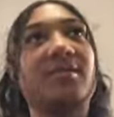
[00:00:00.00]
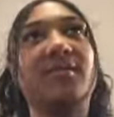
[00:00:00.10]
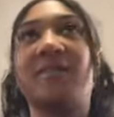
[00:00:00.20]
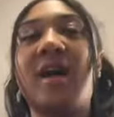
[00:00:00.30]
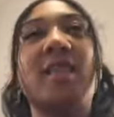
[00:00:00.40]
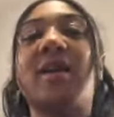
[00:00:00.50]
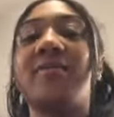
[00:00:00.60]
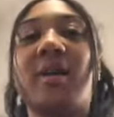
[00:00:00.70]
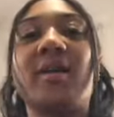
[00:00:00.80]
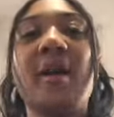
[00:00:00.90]
I love
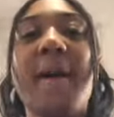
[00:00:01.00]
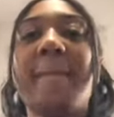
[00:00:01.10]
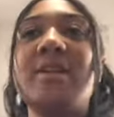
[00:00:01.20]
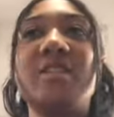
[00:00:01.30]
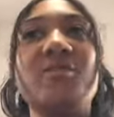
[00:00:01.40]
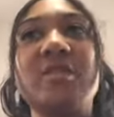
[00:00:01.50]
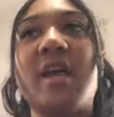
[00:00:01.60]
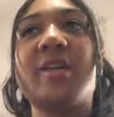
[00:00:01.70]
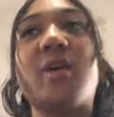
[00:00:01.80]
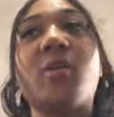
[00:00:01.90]
her. But she was
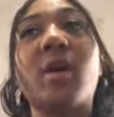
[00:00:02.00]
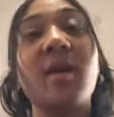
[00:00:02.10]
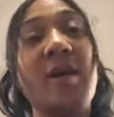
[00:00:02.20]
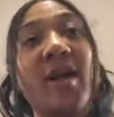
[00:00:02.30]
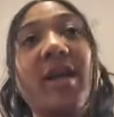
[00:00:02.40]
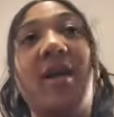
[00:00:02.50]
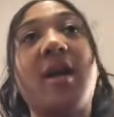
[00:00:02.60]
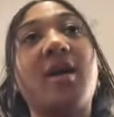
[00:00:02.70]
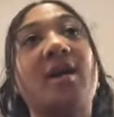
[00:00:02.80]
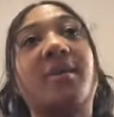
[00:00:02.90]
like, don't worry about it, here I
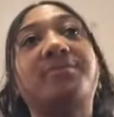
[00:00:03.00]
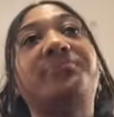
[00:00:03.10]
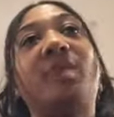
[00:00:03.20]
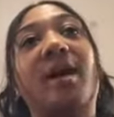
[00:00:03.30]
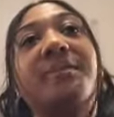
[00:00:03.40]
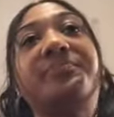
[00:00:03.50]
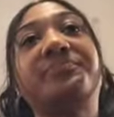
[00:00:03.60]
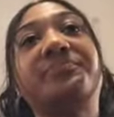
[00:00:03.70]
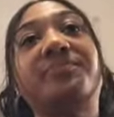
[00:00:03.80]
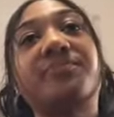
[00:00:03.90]
come, right?
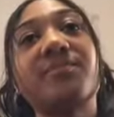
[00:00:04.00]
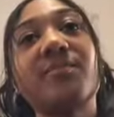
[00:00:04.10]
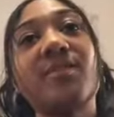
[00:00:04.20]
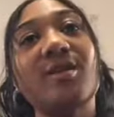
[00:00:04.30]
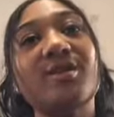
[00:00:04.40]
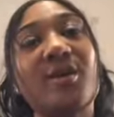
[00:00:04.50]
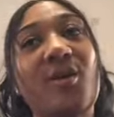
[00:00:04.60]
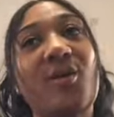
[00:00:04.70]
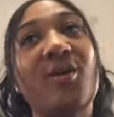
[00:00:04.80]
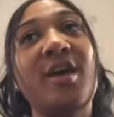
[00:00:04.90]

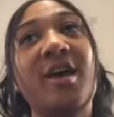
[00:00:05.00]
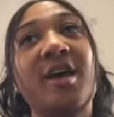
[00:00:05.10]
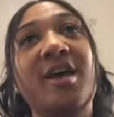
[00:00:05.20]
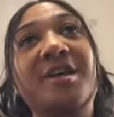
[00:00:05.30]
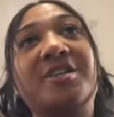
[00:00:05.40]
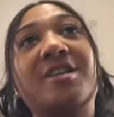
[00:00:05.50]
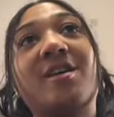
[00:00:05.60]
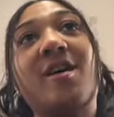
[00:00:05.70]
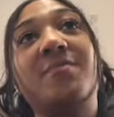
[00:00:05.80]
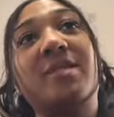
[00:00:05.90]
So she
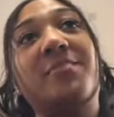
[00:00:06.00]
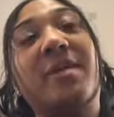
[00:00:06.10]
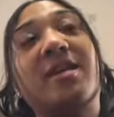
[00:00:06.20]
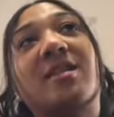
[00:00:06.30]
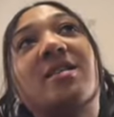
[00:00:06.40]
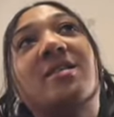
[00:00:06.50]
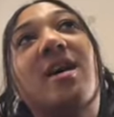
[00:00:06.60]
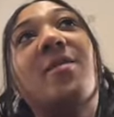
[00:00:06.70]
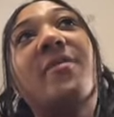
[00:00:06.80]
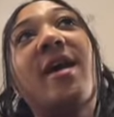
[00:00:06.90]
comes and picks us
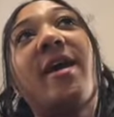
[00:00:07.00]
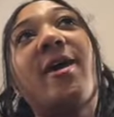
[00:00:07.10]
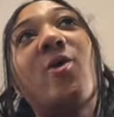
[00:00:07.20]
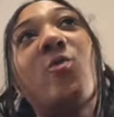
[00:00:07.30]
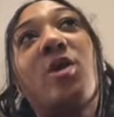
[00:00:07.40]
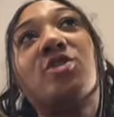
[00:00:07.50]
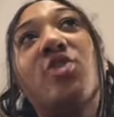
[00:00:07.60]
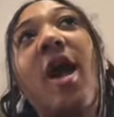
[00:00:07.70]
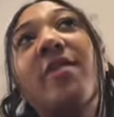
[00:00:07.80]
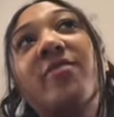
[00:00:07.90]
up and we're
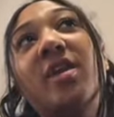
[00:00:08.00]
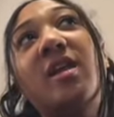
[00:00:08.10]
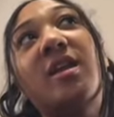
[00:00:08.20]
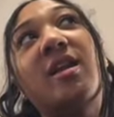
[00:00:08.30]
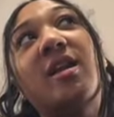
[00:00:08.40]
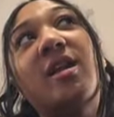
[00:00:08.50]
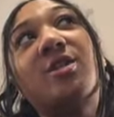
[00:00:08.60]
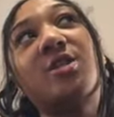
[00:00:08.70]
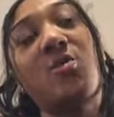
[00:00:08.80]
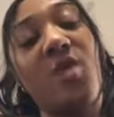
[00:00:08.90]
driving
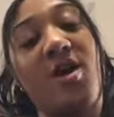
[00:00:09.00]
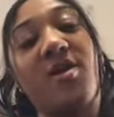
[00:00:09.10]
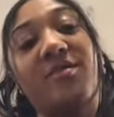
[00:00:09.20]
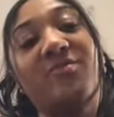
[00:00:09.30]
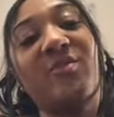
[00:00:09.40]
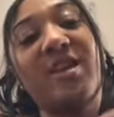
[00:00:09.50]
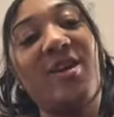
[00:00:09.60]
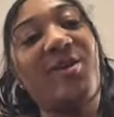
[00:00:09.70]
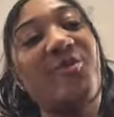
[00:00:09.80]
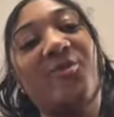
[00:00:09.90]
to work. We get
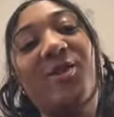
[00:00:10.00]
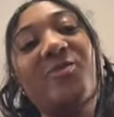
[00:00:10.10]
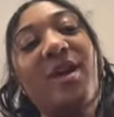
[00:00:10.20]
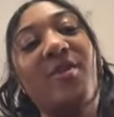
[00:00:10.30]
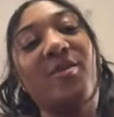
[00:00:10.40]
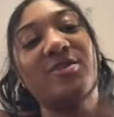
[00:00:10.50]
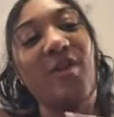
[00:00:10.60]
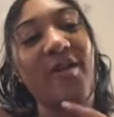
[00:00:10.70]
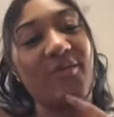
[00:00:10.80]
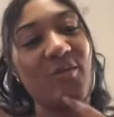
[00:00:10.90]
on the freeway and we're
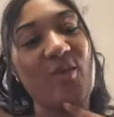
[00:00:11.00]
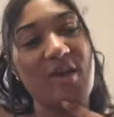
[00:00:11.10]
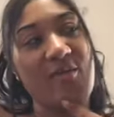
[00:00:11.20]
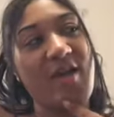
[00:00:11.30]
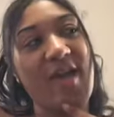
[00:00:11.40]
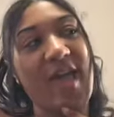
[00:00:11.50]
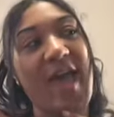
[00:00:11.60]
driving to work, right?